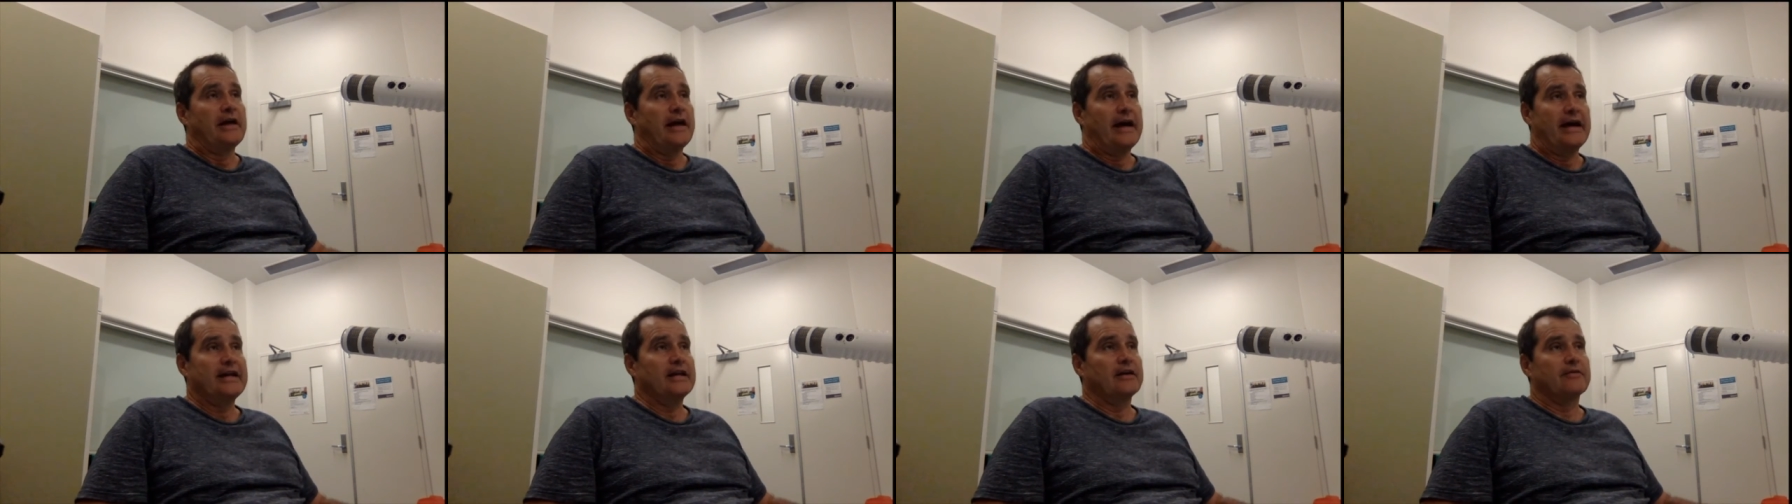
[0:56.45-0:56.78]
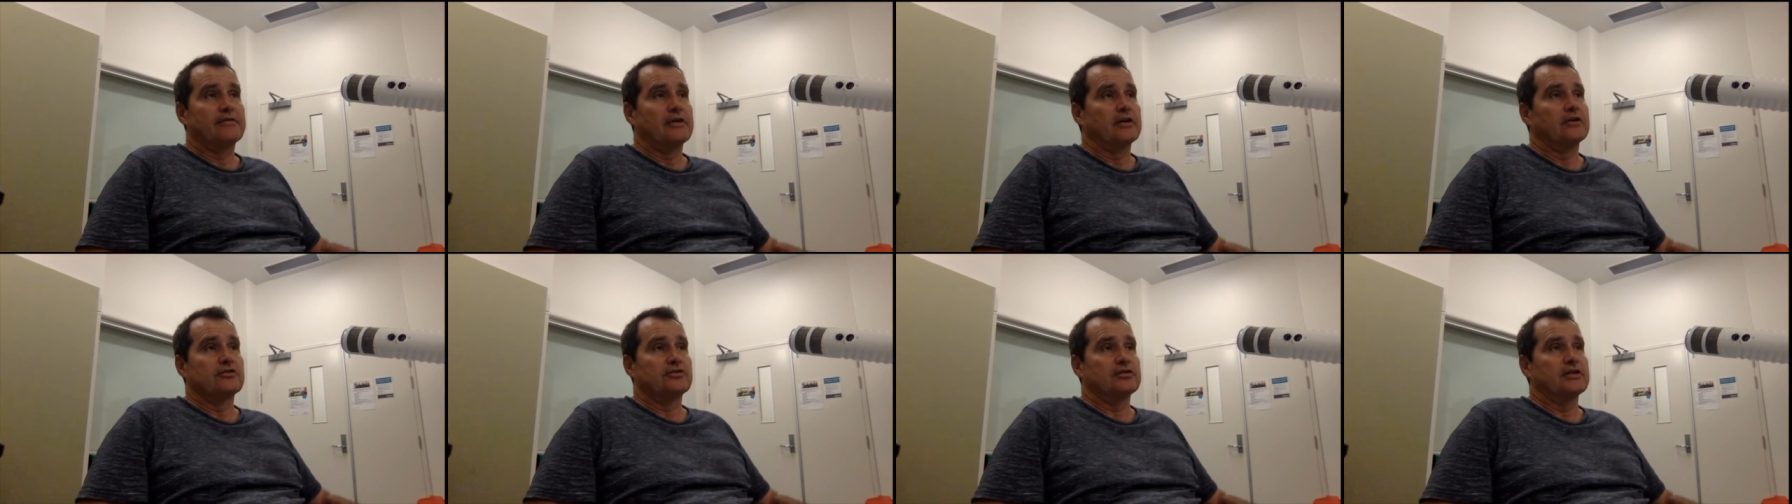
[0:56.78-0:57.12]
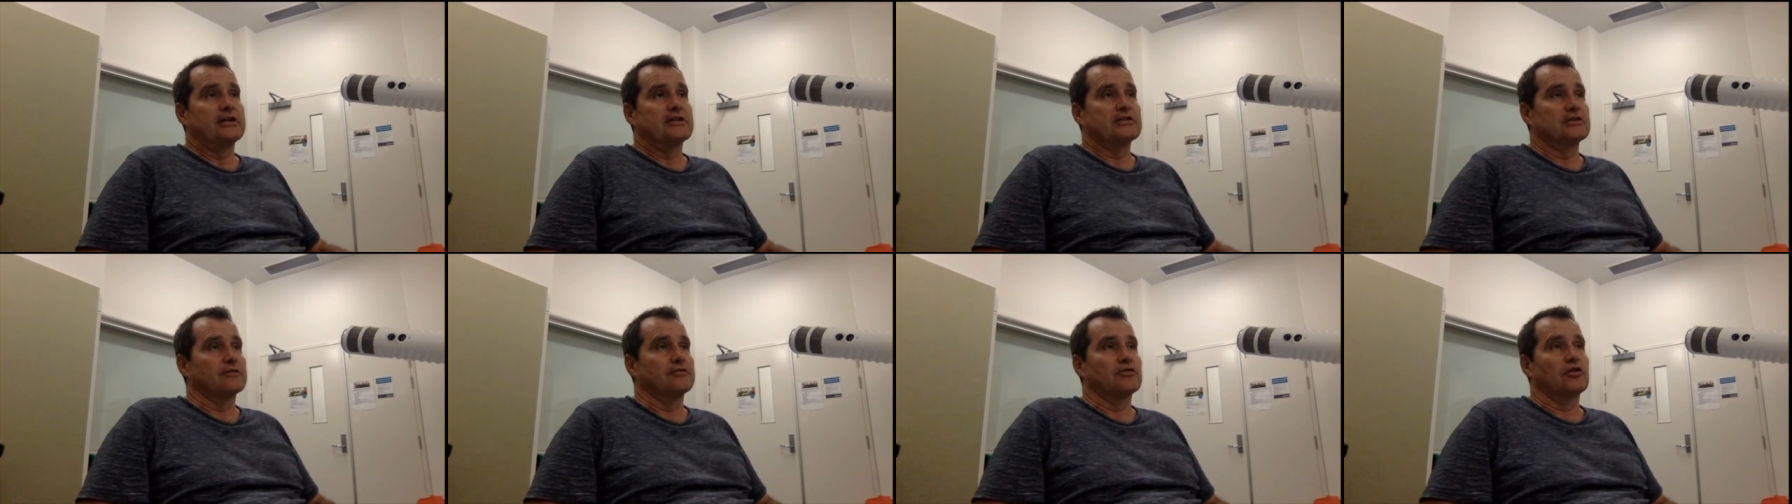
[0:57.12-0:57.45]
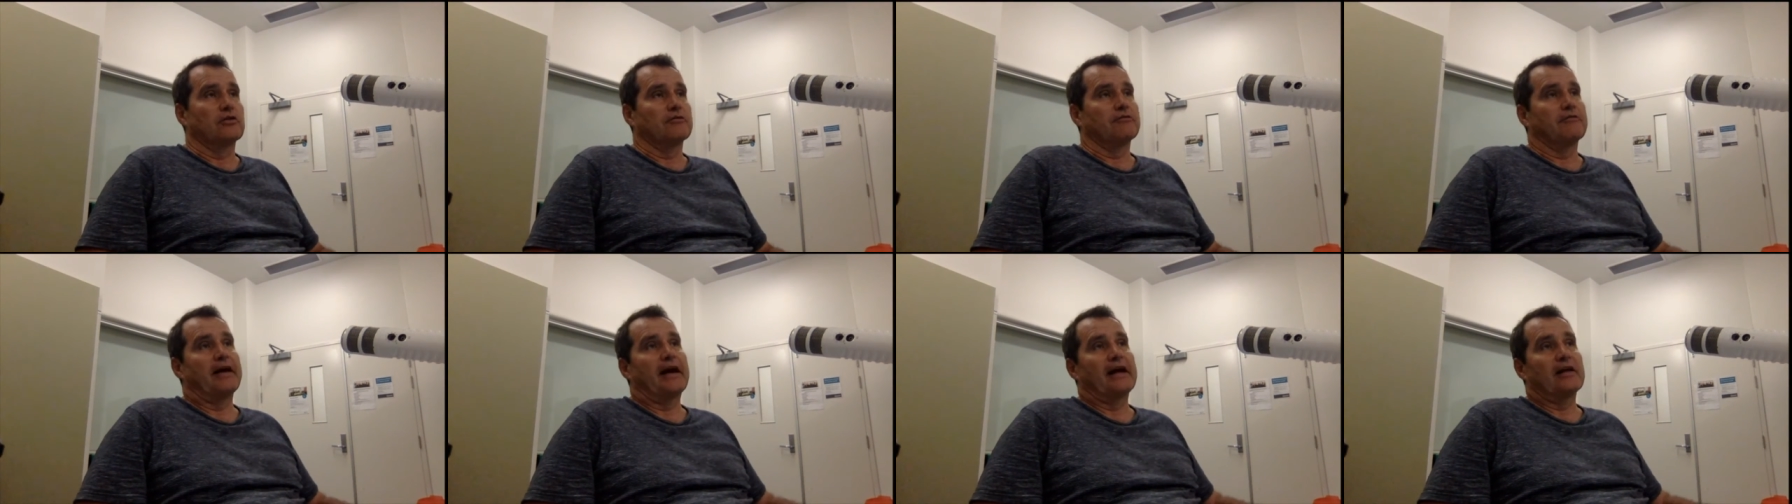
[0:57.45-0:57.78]
any of those things have
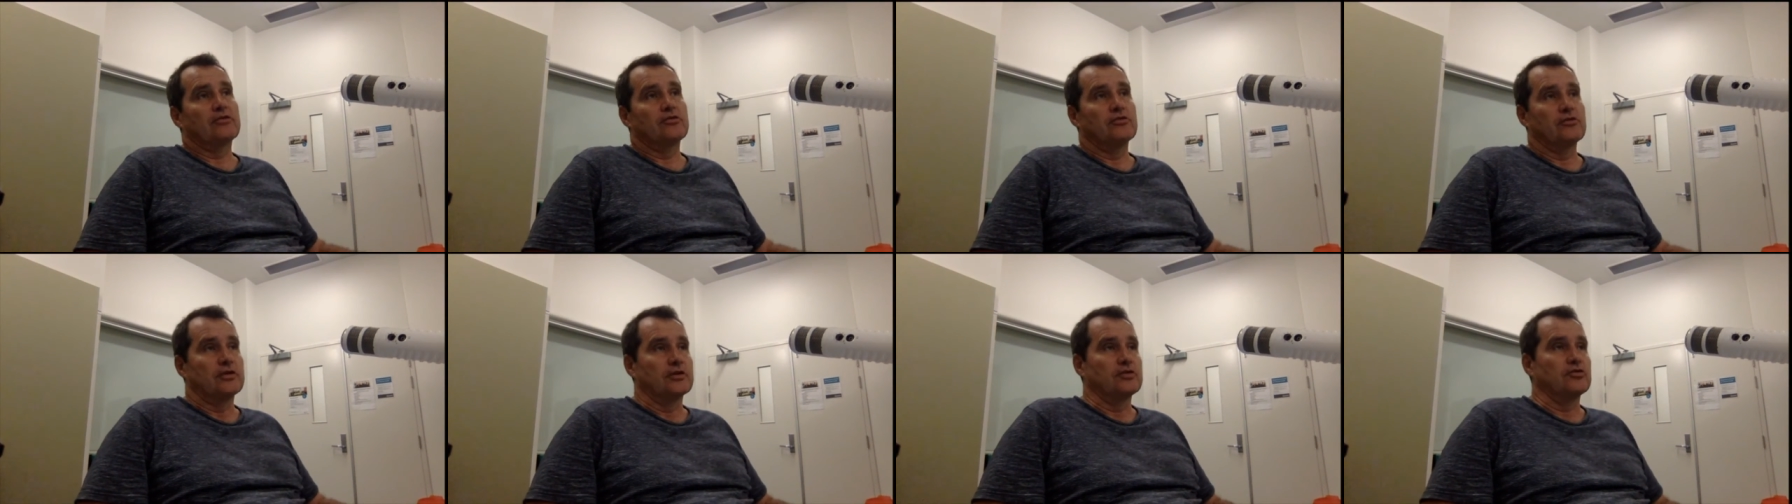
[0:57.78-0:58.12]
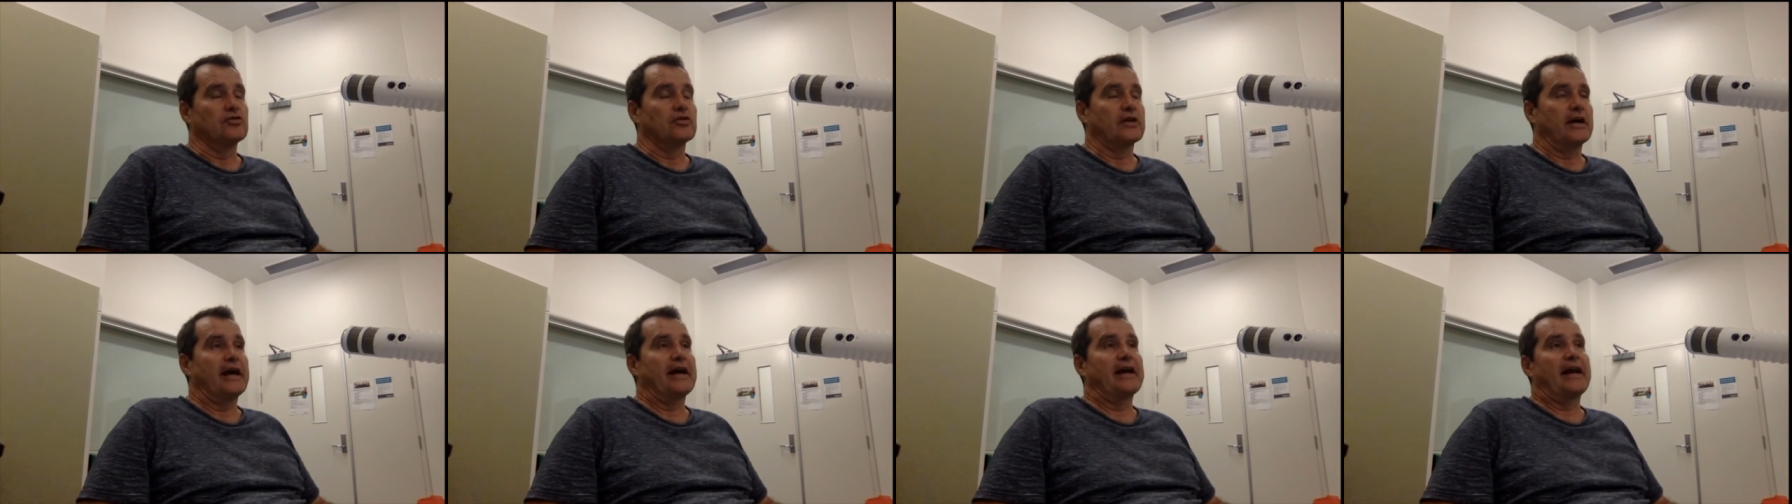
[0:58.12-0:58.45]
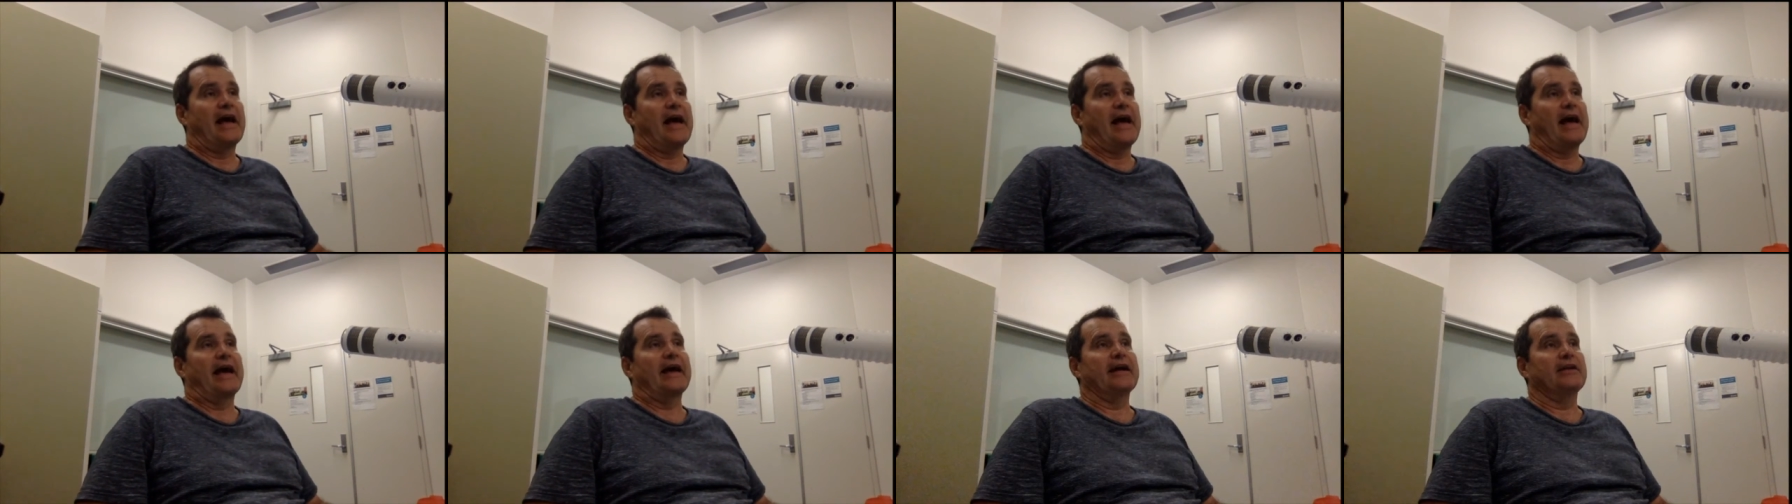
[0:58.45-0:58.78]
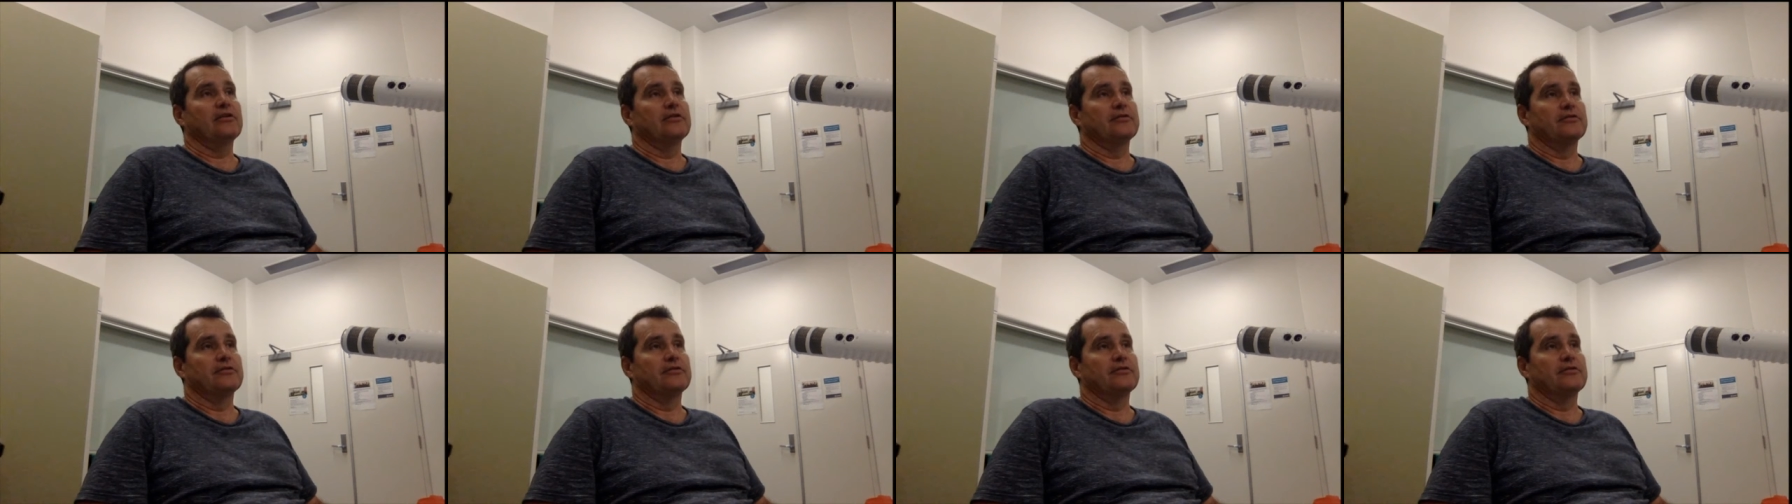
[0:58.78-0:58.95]
got value that you can add.